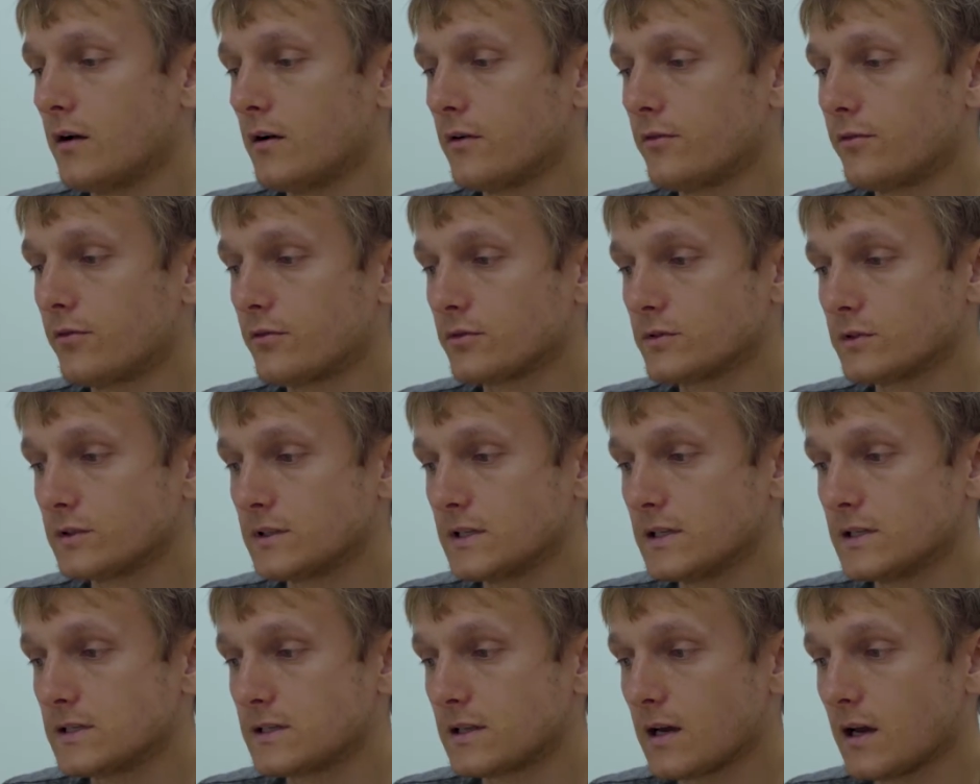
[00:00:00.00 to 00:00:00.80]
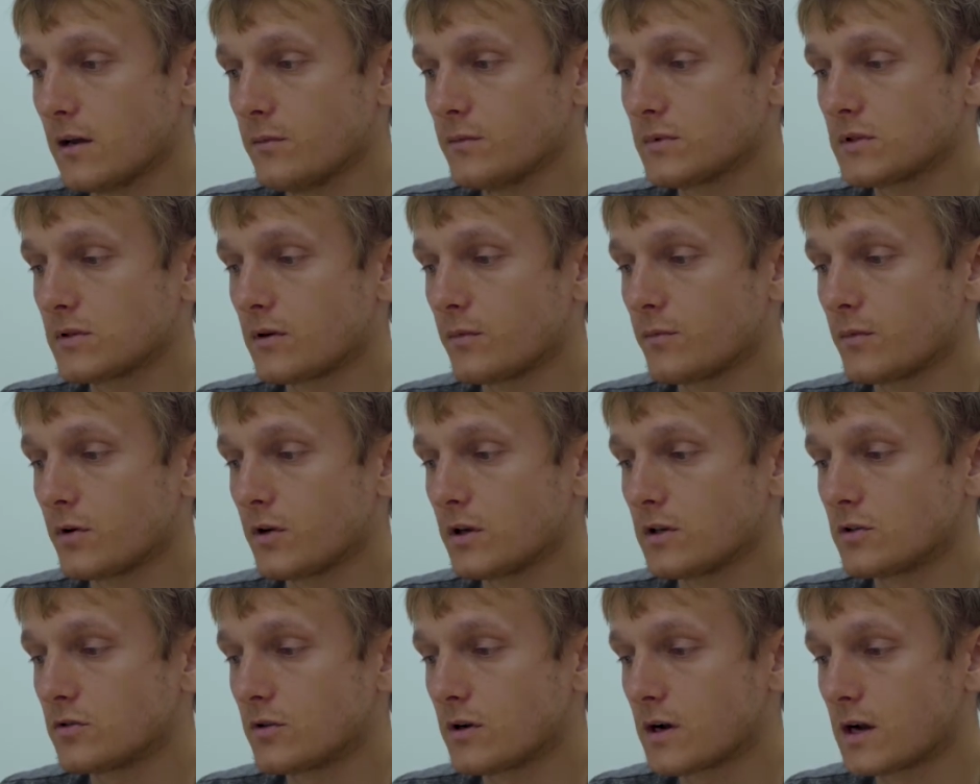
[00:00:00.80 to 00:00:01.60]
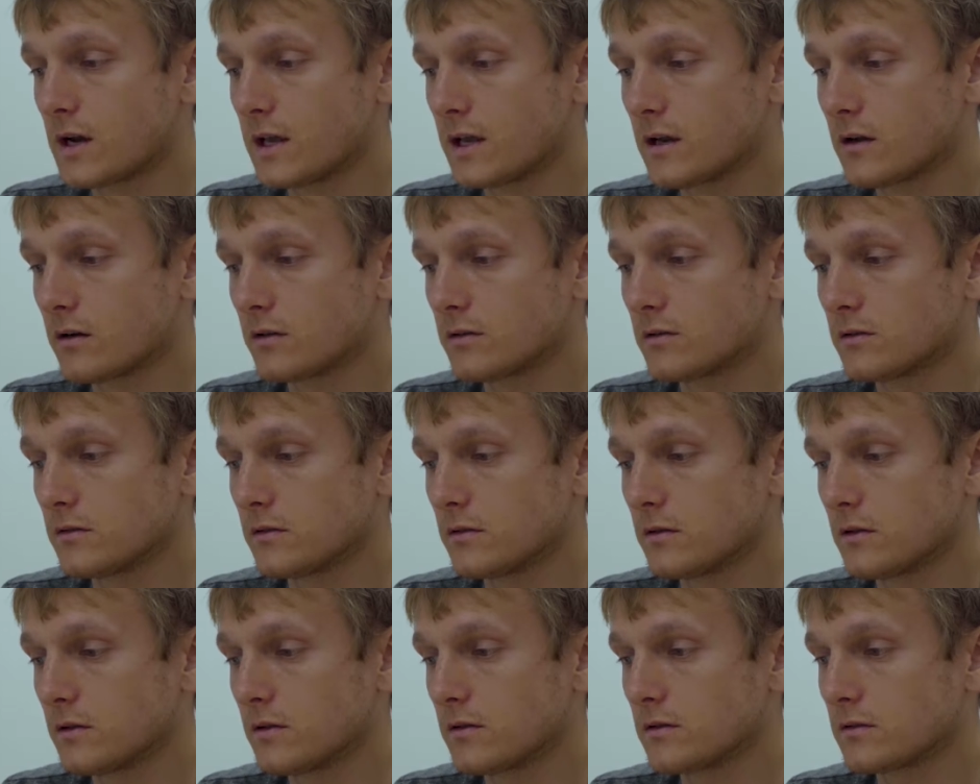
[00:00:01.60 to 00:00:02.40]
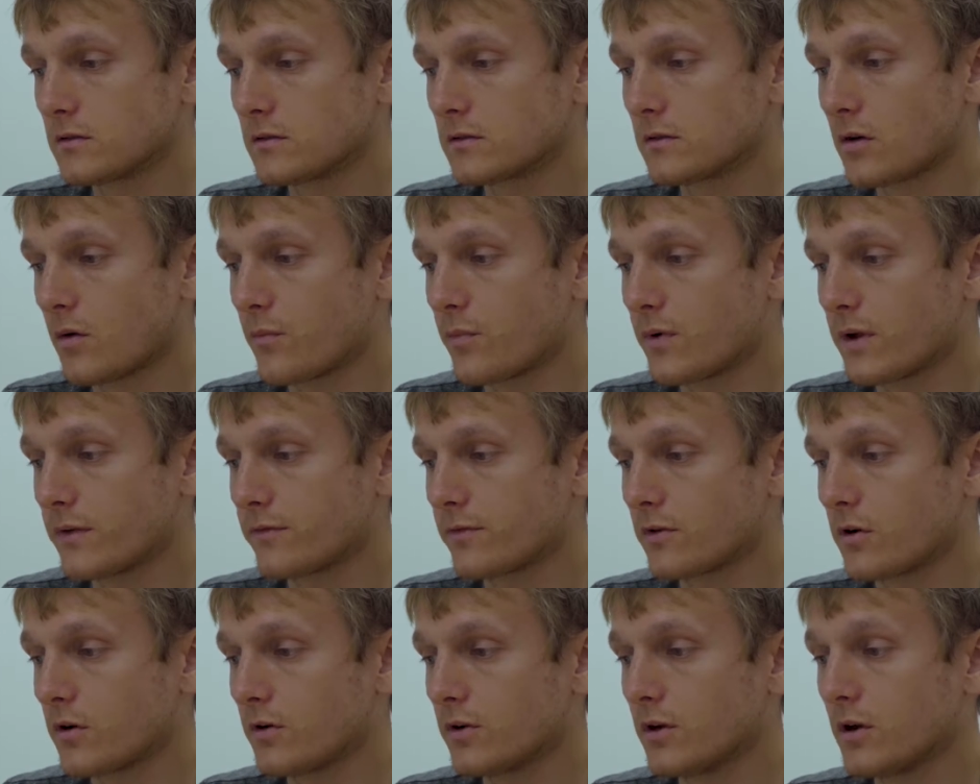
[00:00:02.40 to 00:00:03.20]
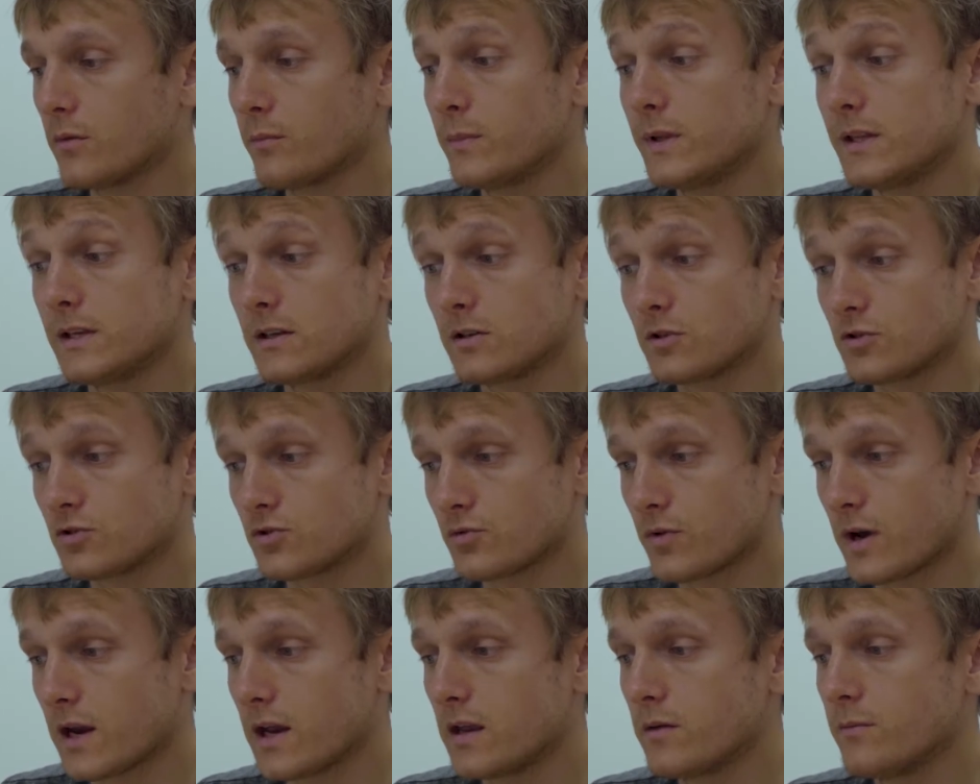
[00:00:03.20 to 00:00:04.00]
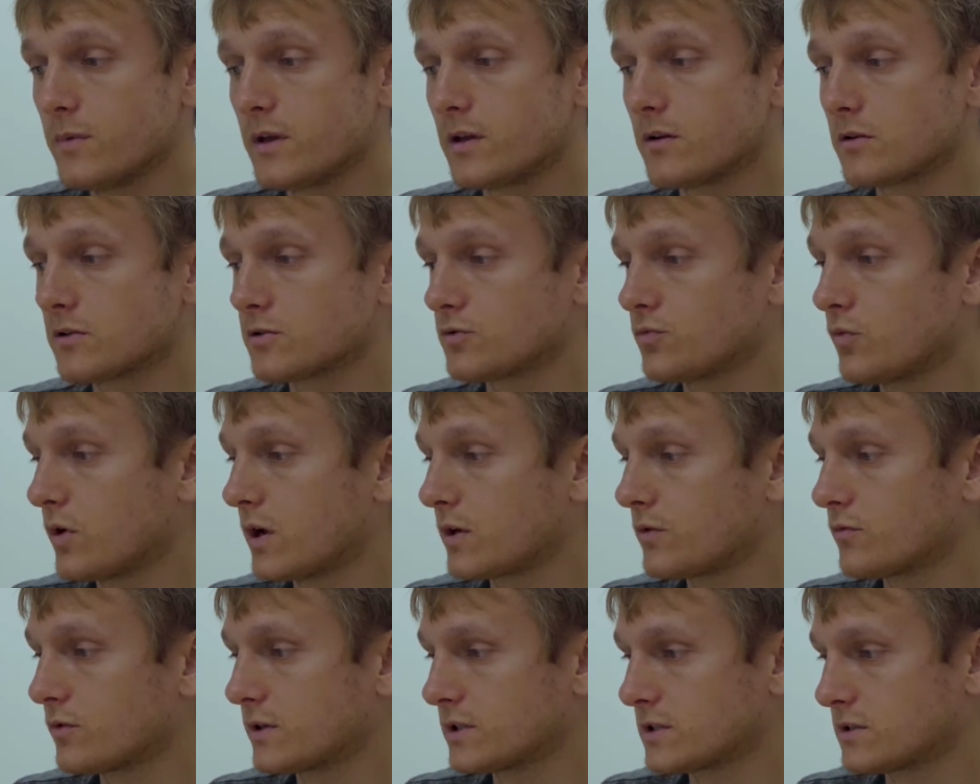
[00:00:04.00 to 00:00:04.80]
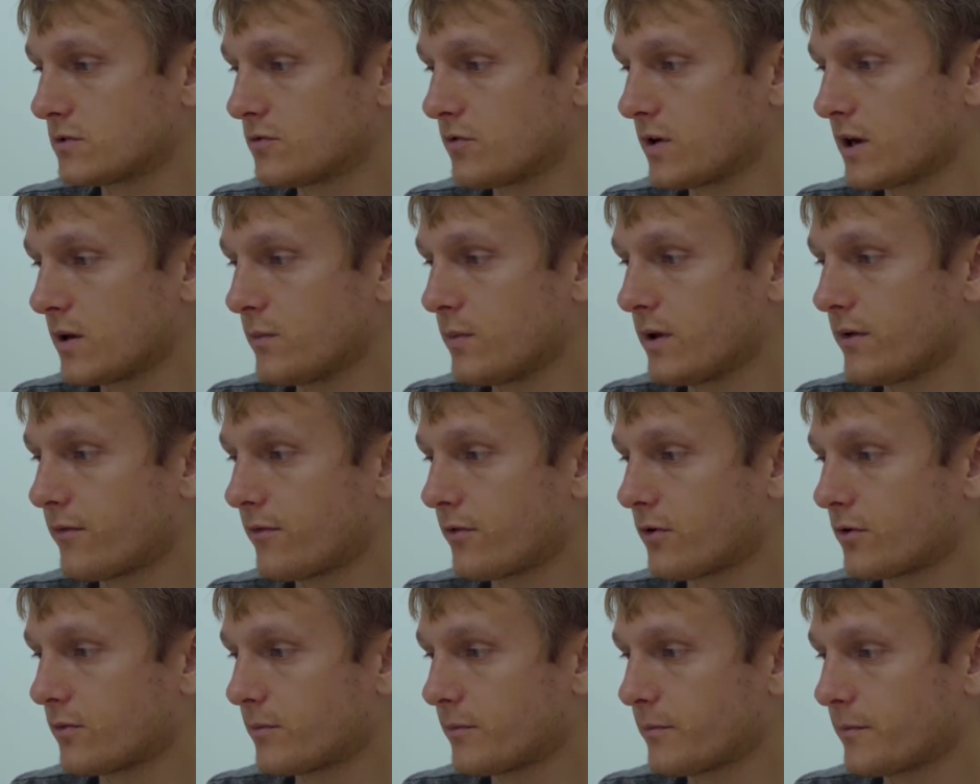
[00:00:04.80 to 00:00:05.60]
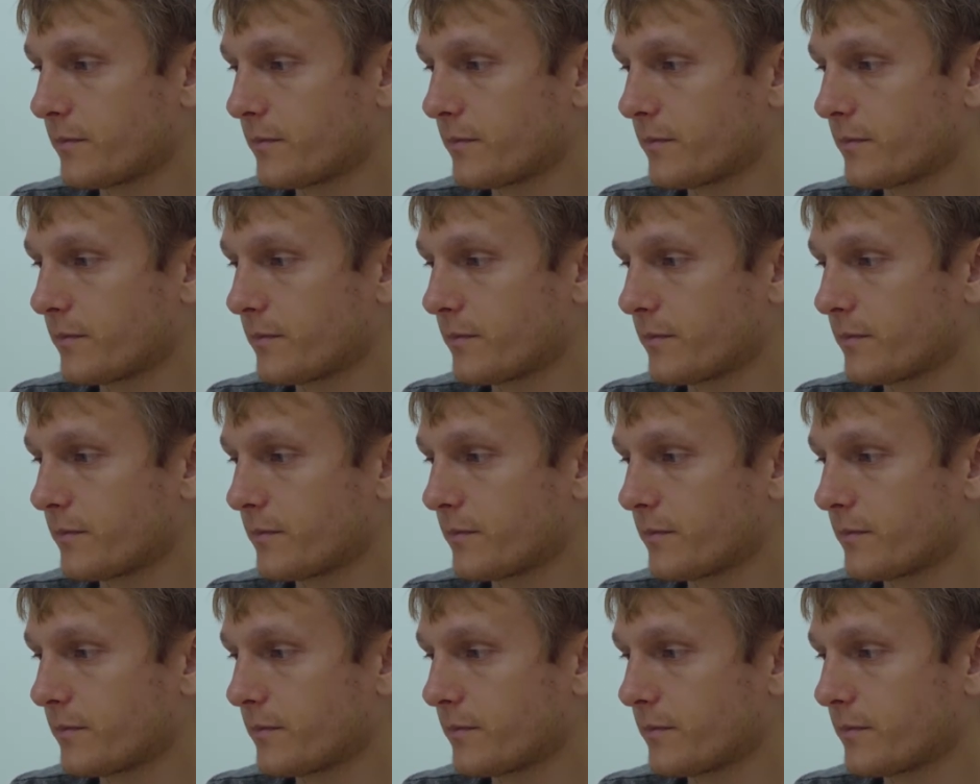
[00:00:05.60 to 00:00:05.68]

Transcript: for this time. So I'm going to click on the top left corner, meaning gray, because 1 was gray before.